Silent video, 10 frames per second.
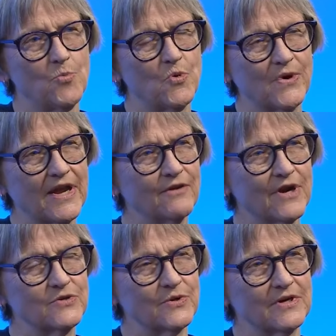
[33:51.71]
But when I
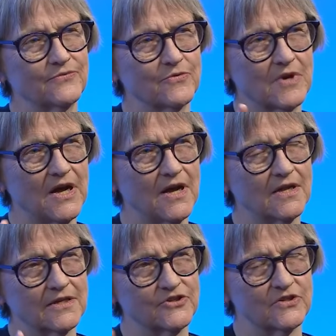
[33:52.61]
graduated from
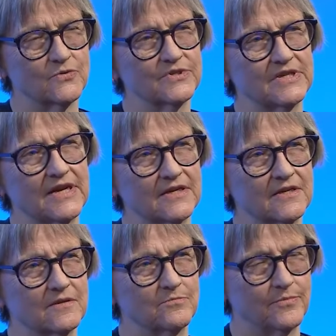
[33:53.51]
college, and towards the end
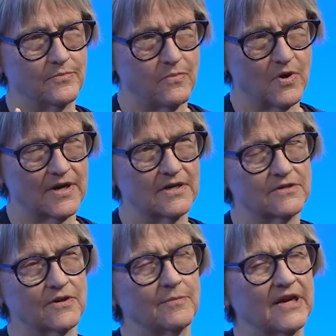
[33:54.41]
of the what I
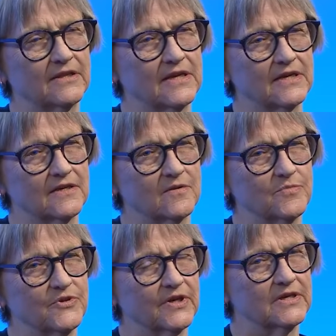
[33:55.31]
talk about at the end of the
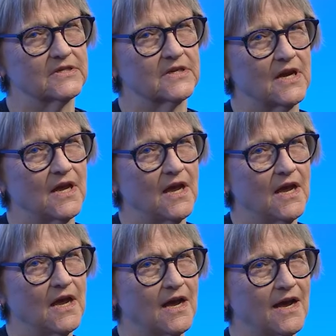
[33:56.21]
book is
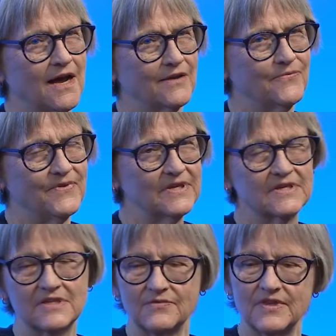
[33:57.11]
I feel
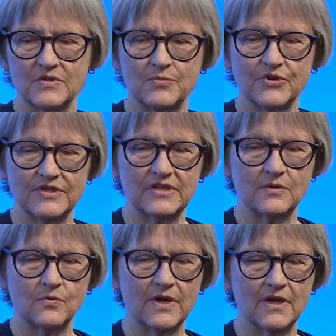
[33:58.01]
as if this book is, in
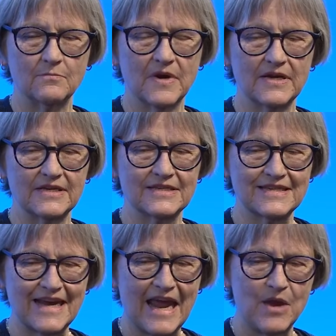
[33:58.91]
a way, my
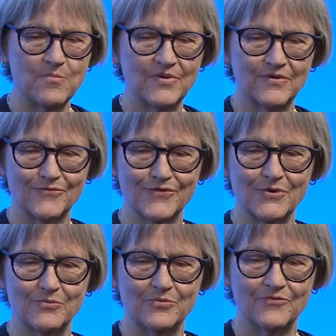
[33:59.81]
escape from